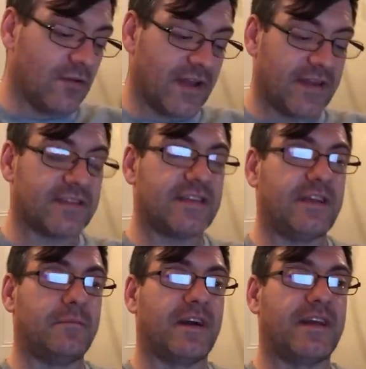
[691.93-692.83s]
and you'll get to
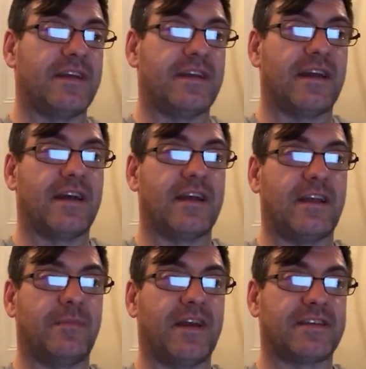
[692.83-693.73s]
see my
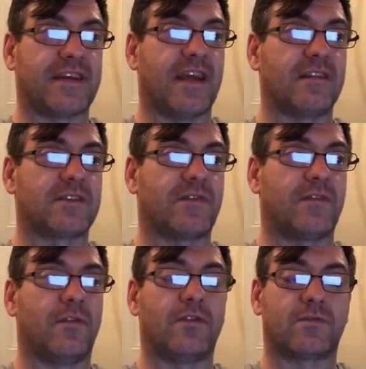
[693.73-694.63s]
uh, eBay sales
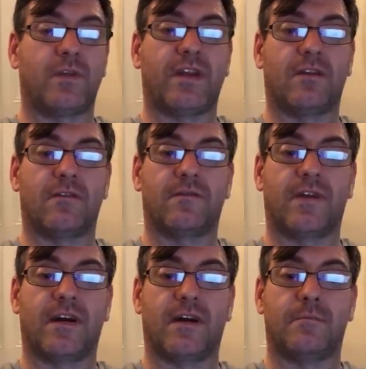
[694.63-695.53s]
for the first week
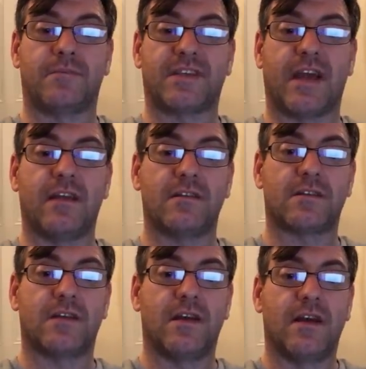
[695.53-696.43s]
of um,
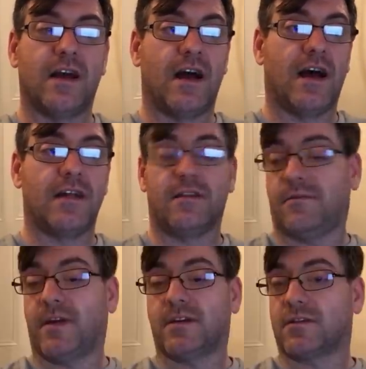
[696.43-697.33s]
sales,
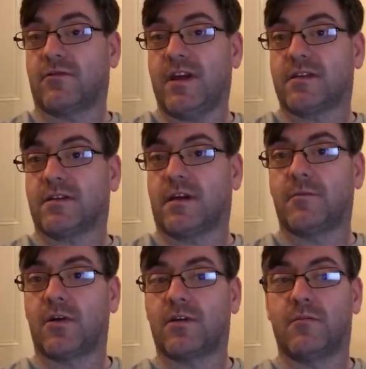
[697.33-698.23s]
and the figures are great.
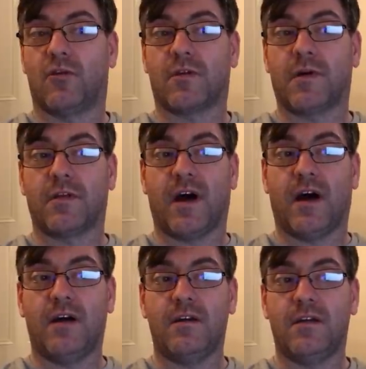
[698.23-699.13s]
I'm not going to mourn about
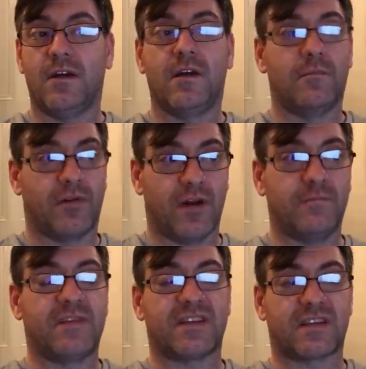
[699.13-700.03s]
that, but
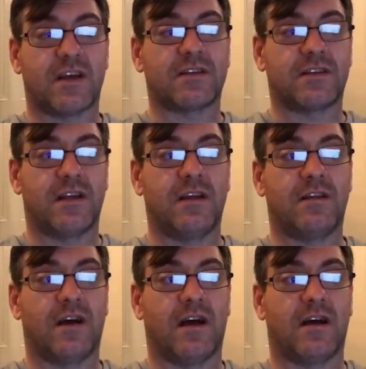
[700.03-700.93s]
I'm
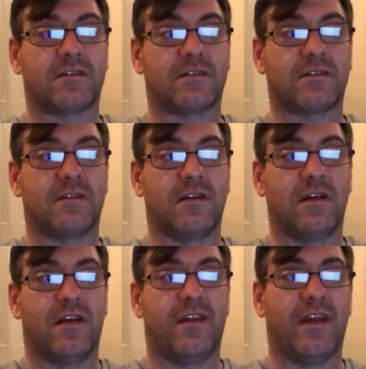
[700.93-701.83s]
disgusted that
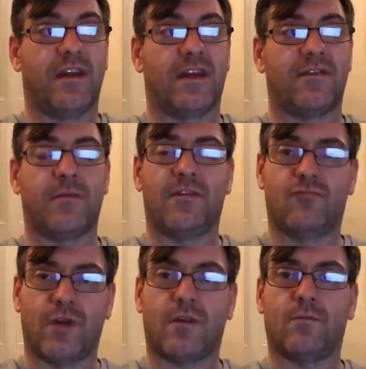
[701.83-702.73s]
they're giving
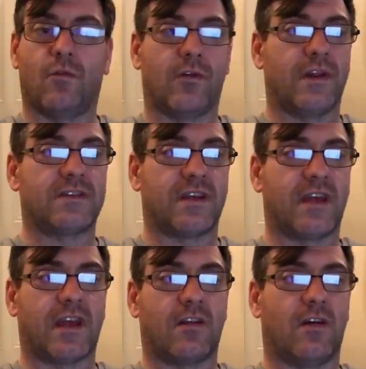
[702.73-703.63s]
me written warnings
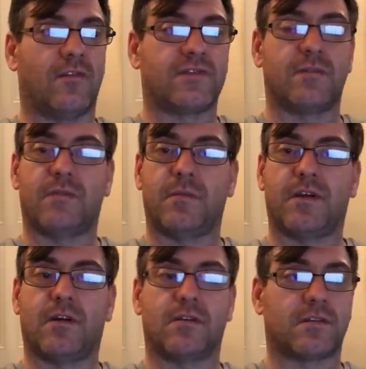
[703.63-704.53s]
and kicking off
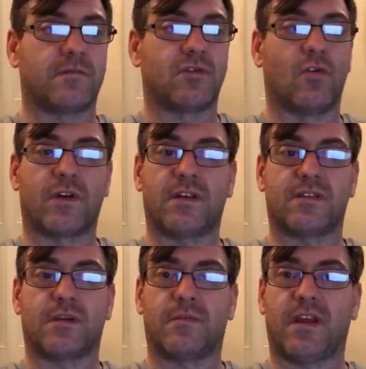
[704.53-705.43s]
simply because I'm
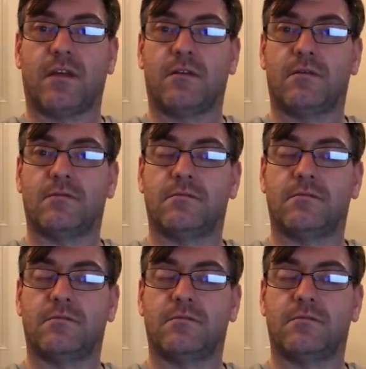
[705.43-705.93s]
talking to somebody.